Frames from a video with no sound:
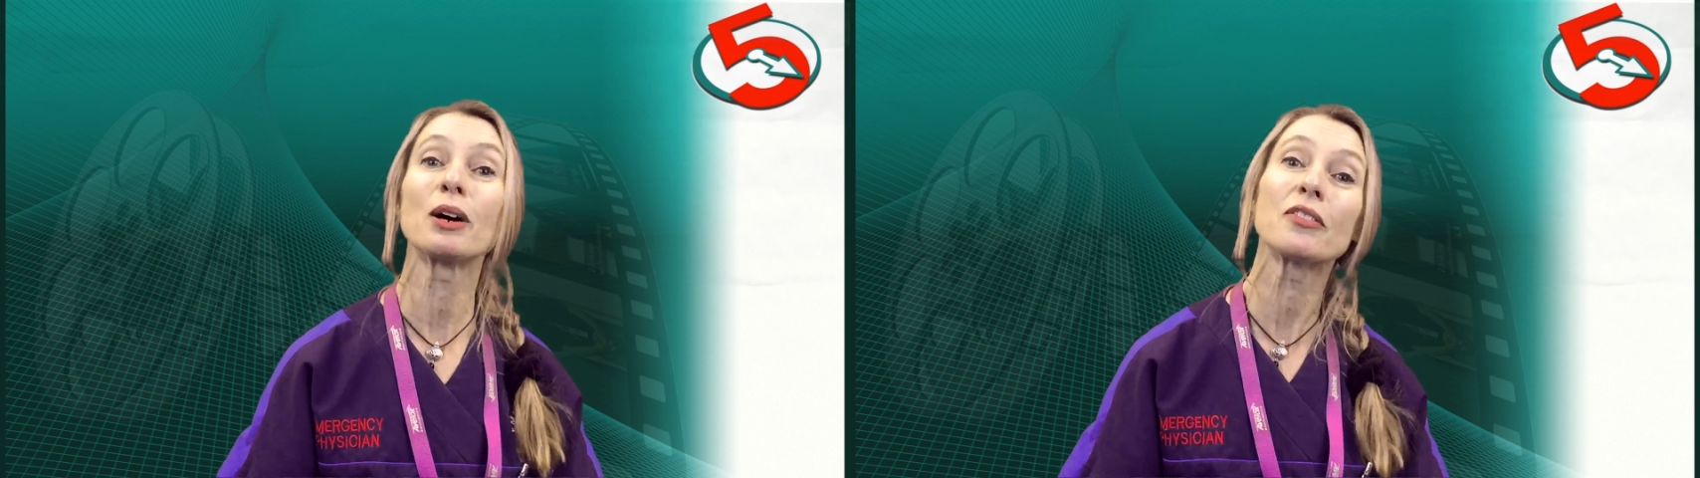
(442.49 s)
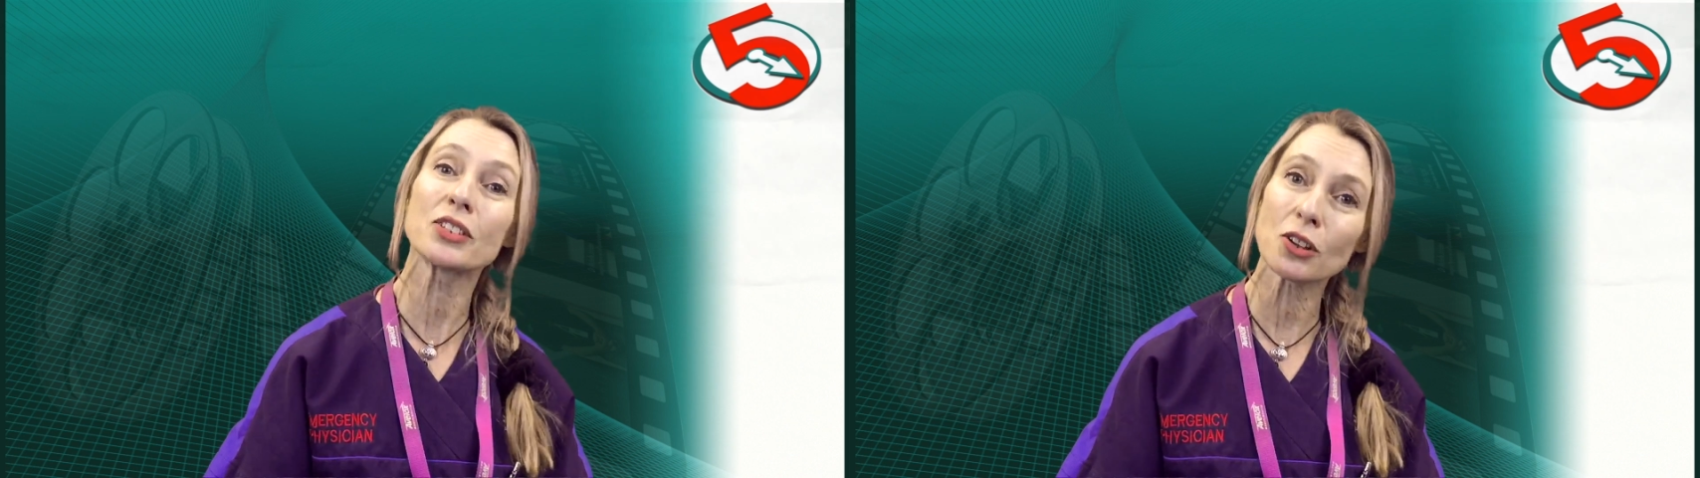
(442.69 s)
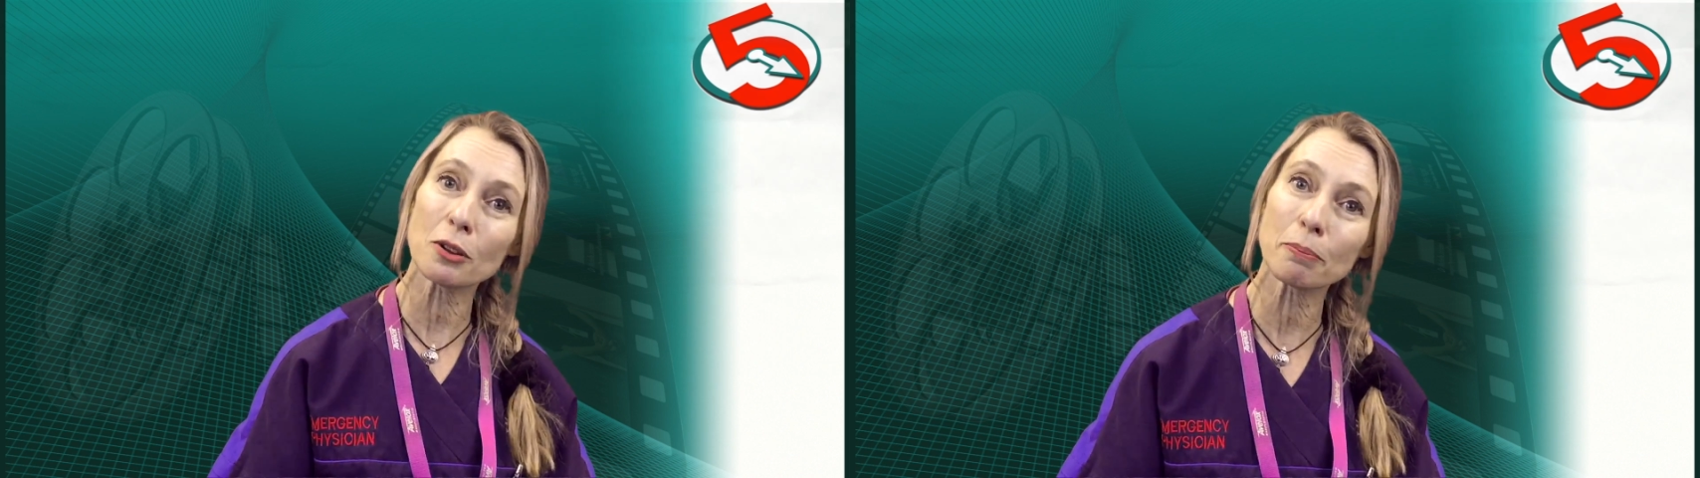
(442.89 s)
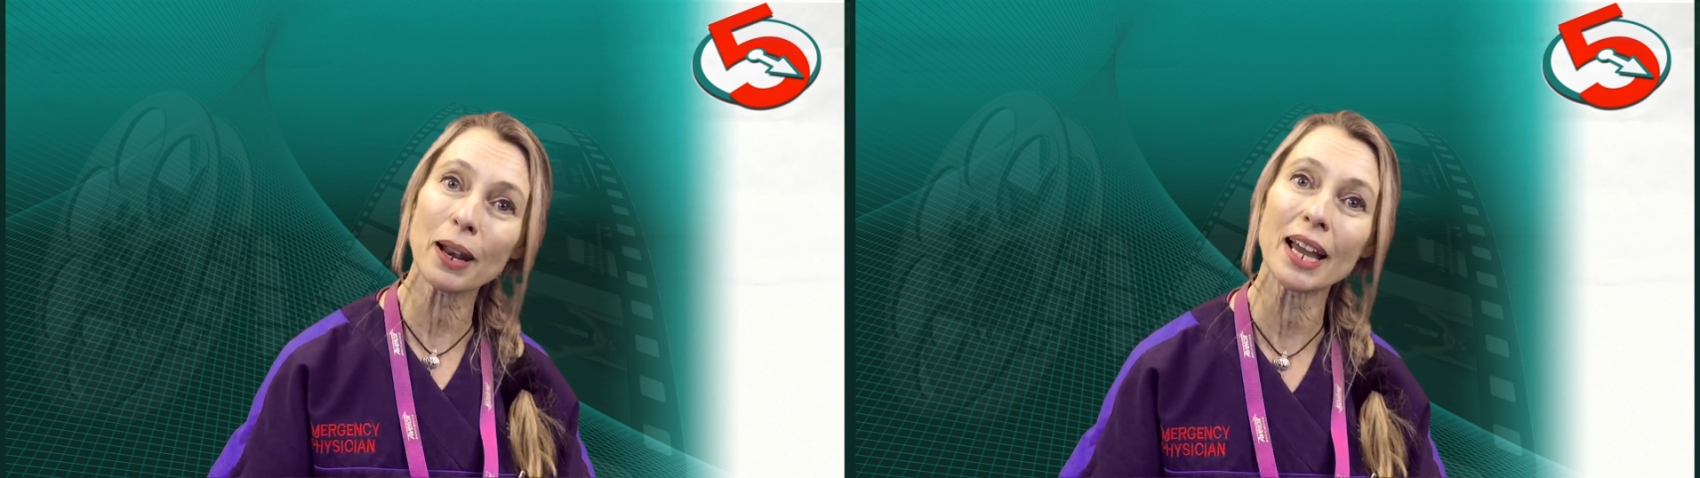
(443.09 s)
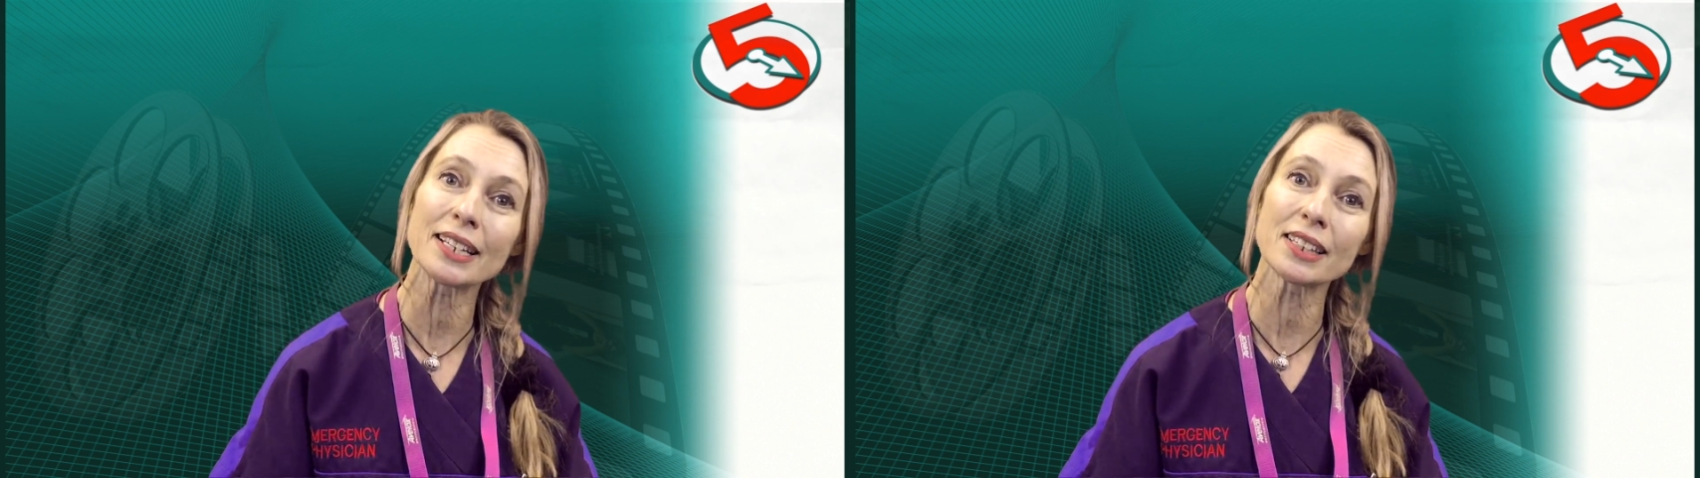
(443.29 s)
one of his own
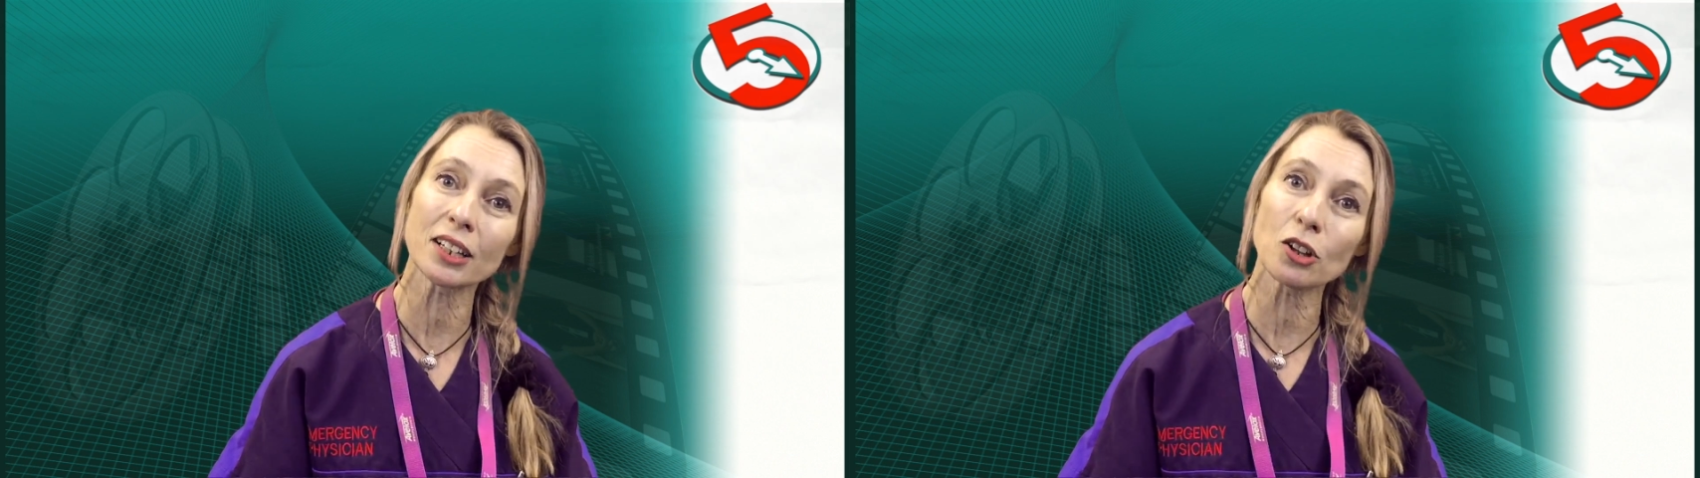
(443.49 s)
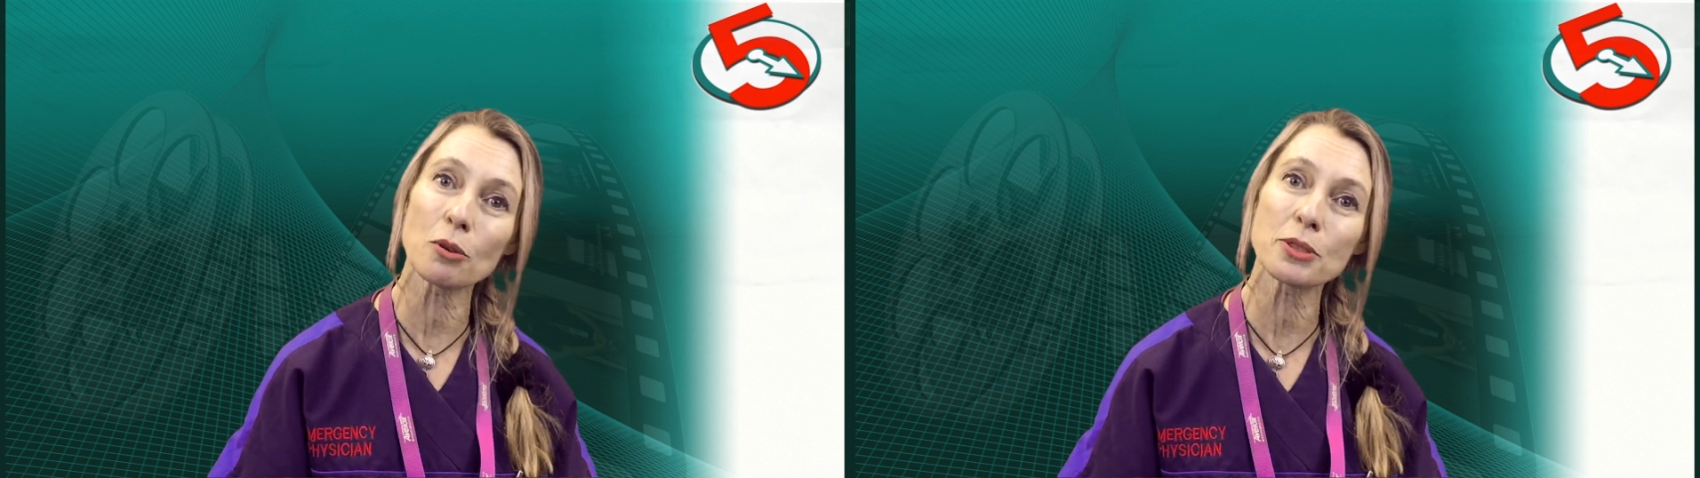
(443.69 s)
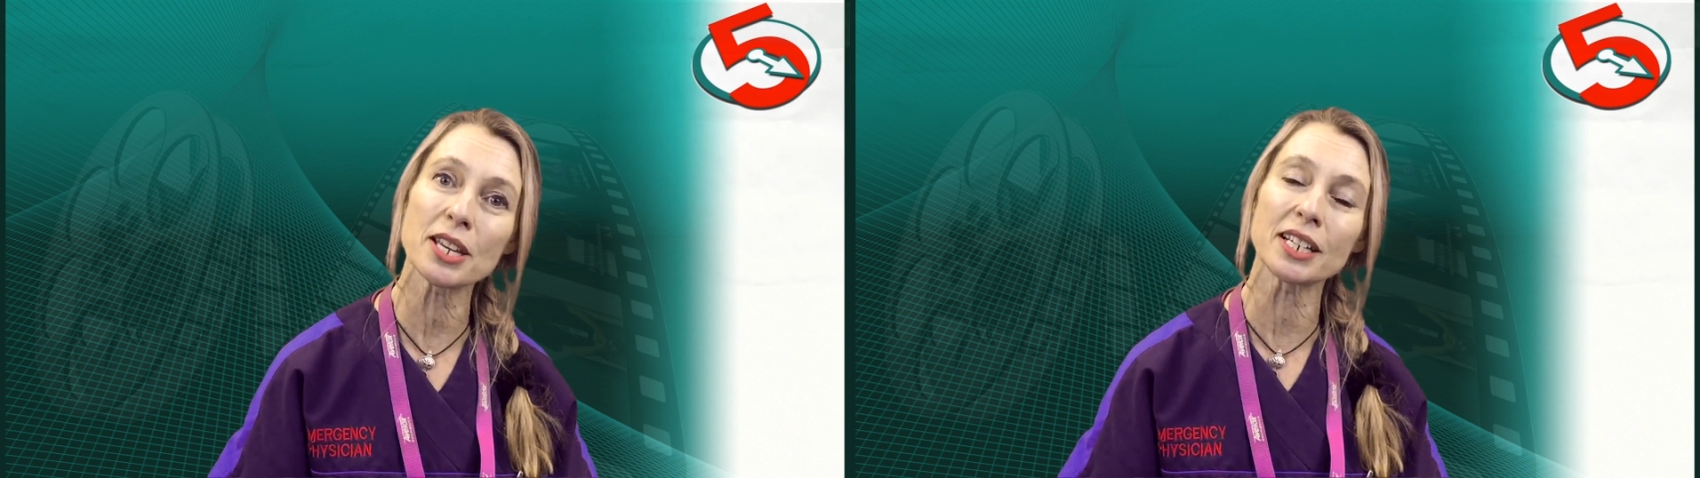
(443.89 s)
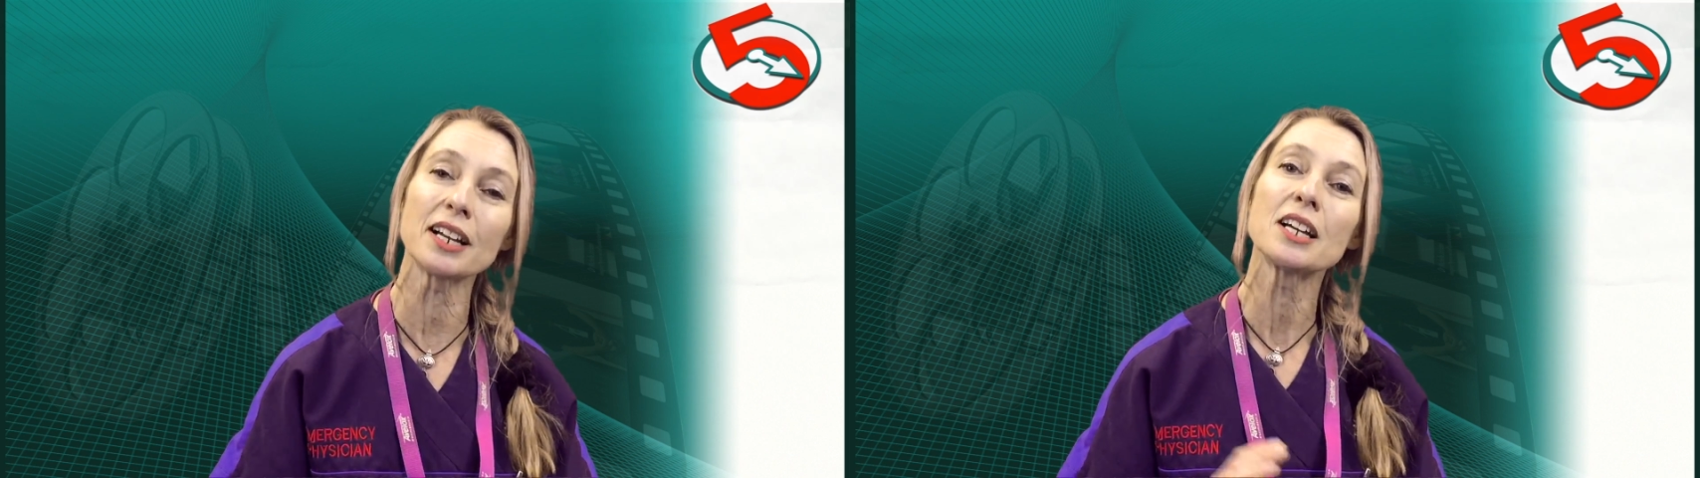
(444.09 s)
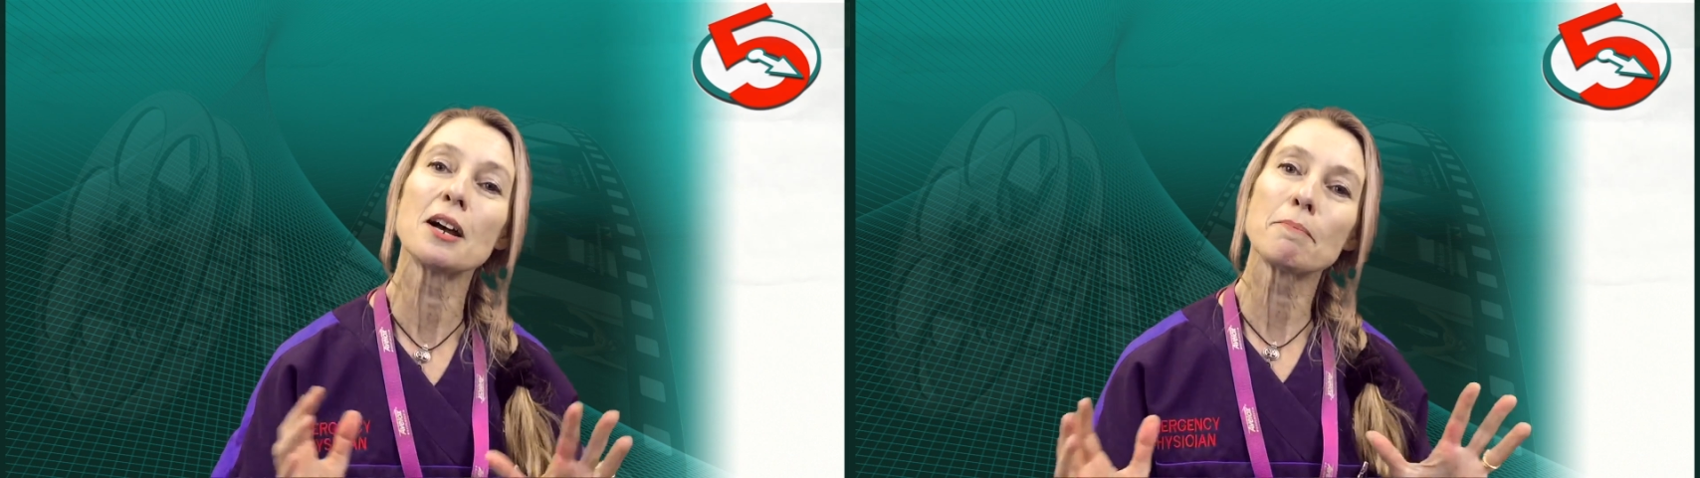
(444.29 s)
plays at the Globe Theatre.